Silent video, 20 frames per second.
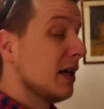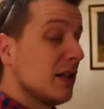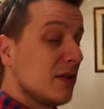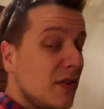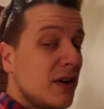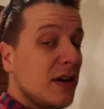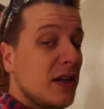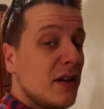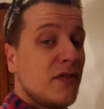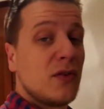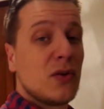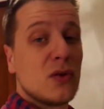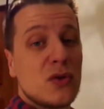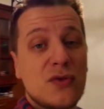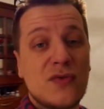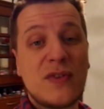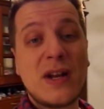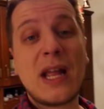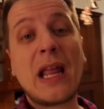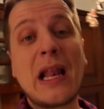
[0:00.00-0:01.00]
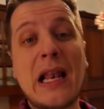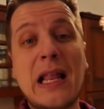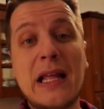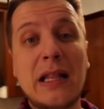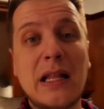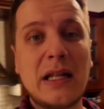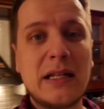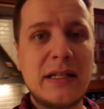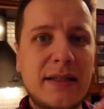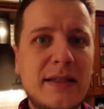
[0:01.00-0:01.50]
It's very difficult to
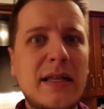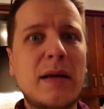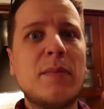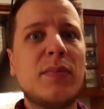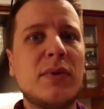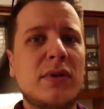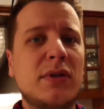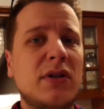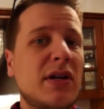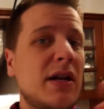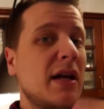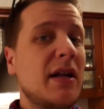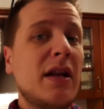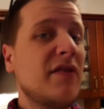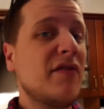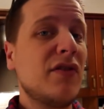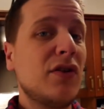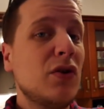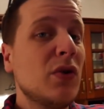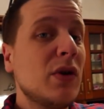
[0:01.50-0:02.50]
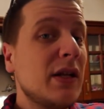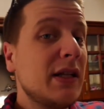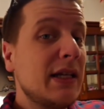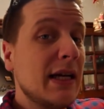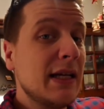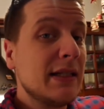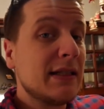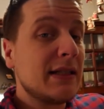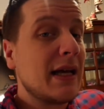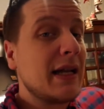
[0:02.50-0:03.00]
regulate like the temperature. And I never knew that
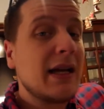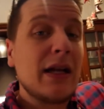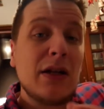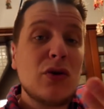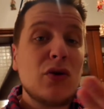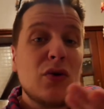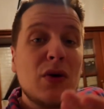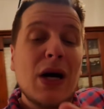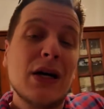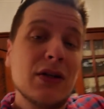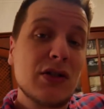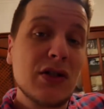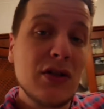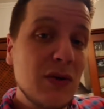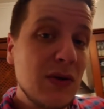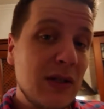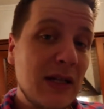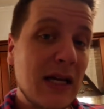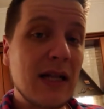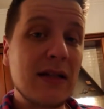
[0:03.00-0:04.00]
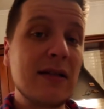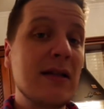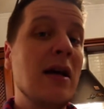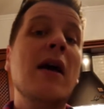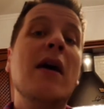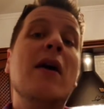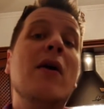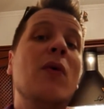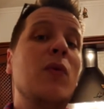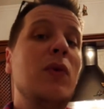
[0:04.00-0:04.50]
yet. And I don't know how to do it yet.
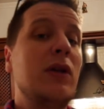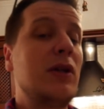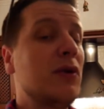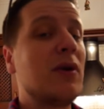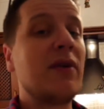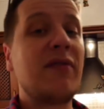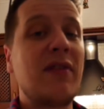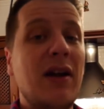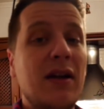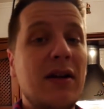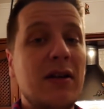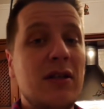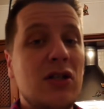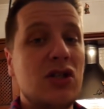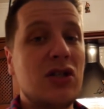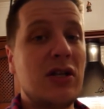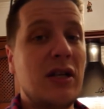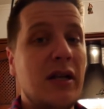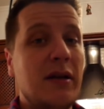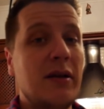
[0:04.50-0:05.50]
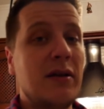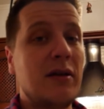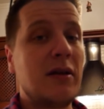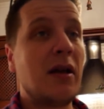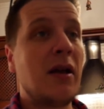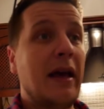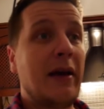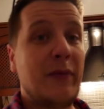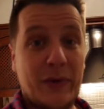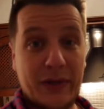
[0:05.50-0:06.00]
We do have air
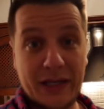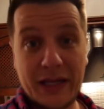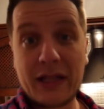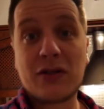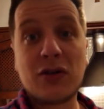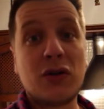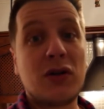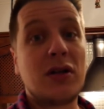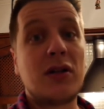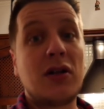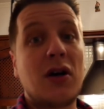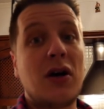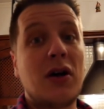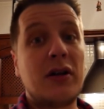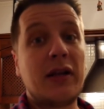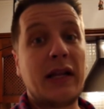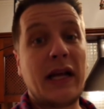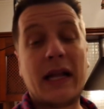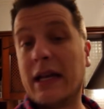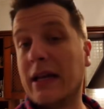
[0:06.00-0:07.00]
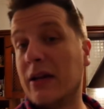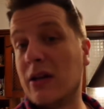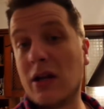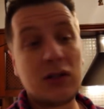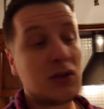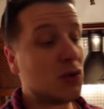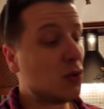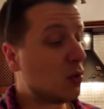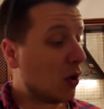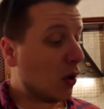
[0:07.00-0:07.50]
conditioning and we did turn it on and
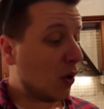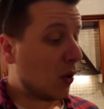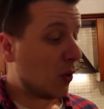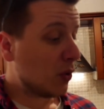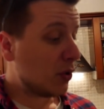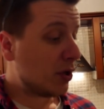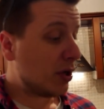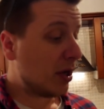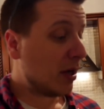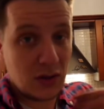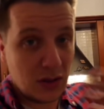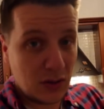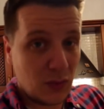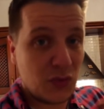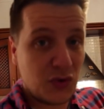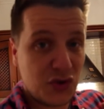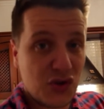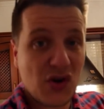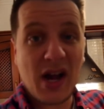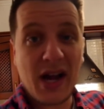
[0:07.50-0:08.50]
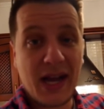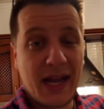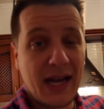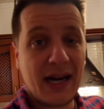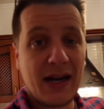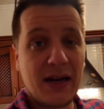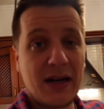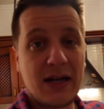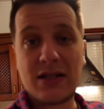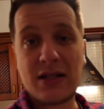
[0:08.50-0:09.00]
not too cold. The dry
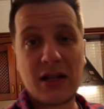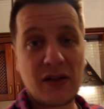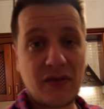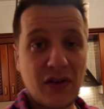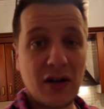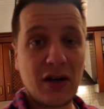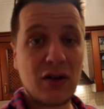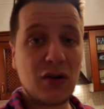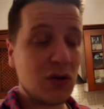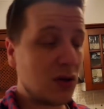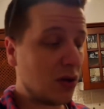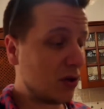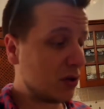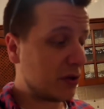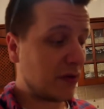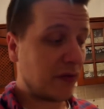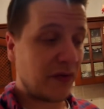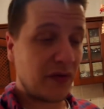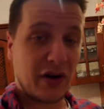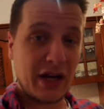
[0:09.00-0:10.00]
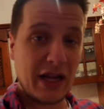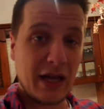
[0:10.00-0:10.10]
air is not very good also for